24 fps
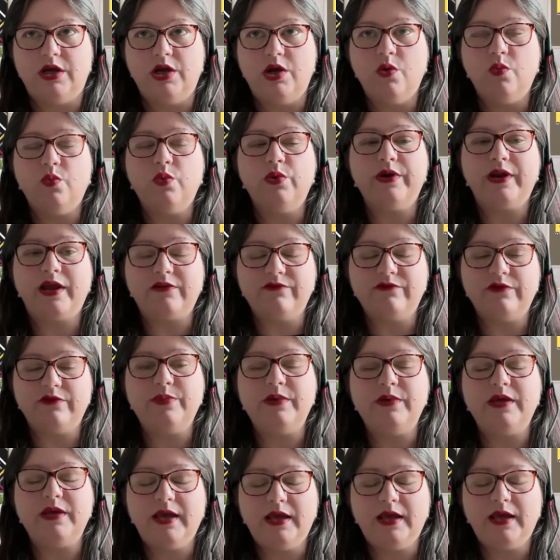whatever
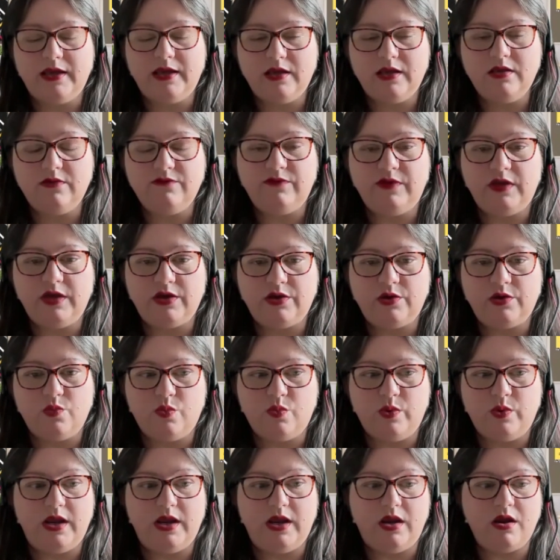behavior
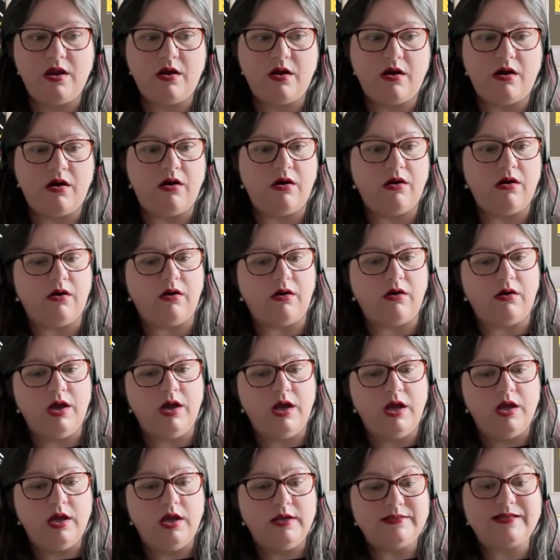we are
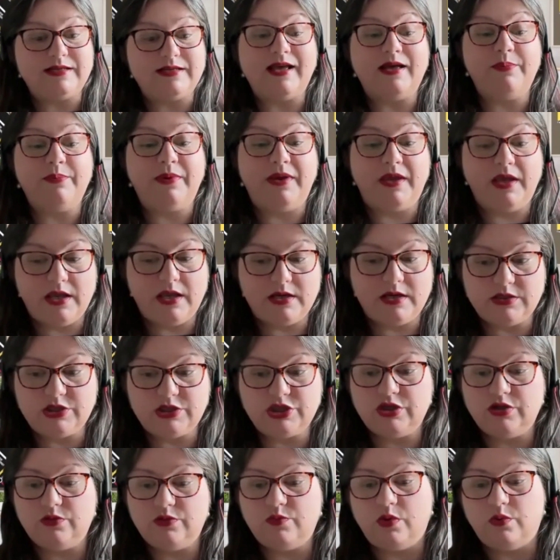tapping
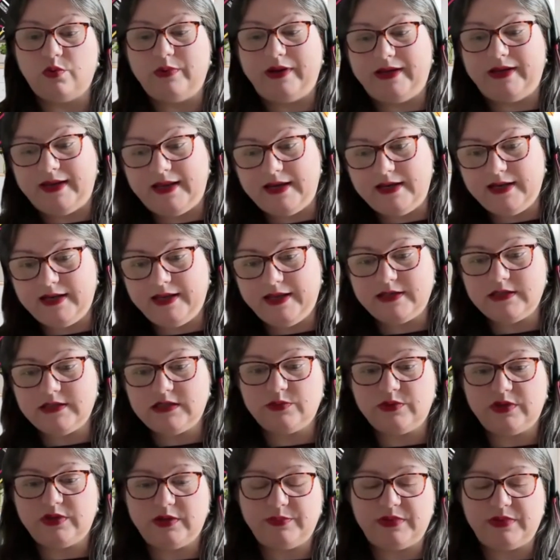into or we're leaning into
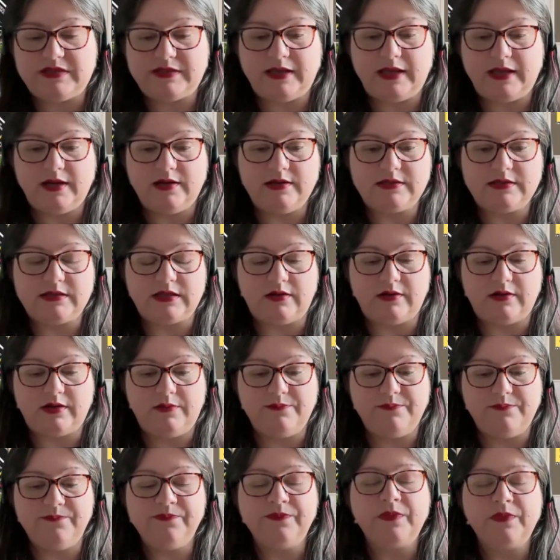at a particular
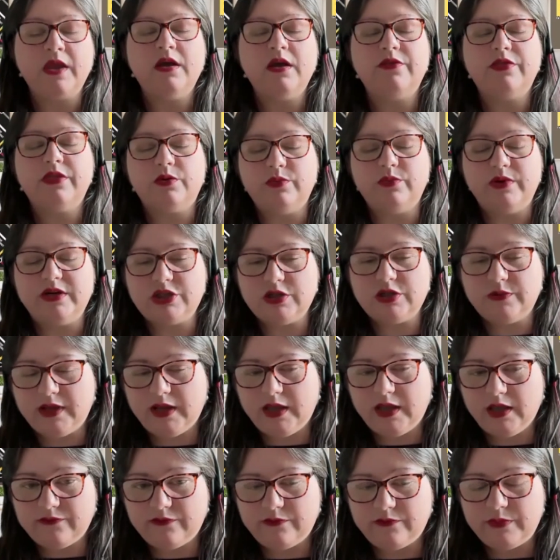time, that we're doing
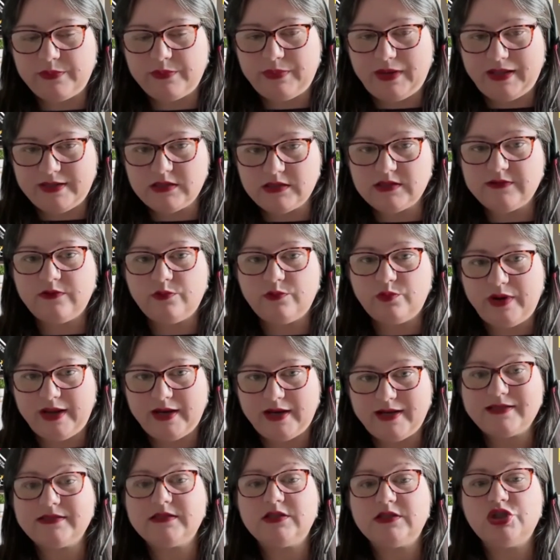it from a place of
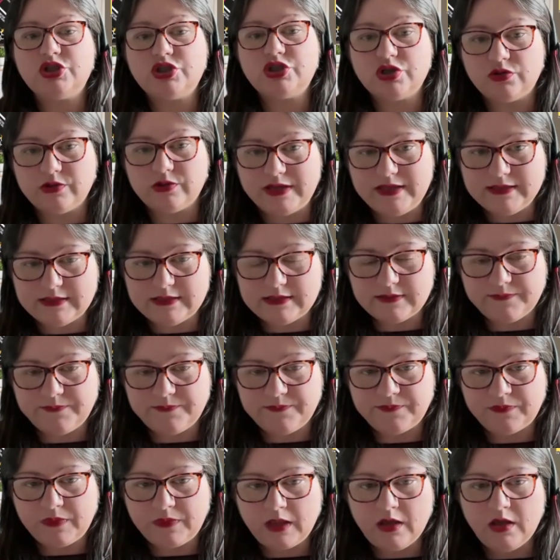awareness and choice.
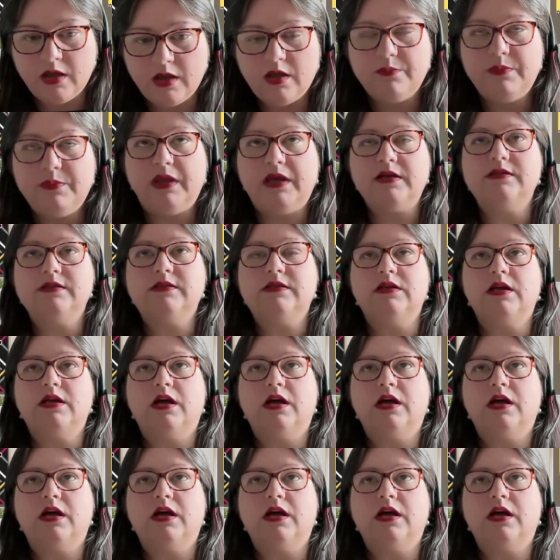Because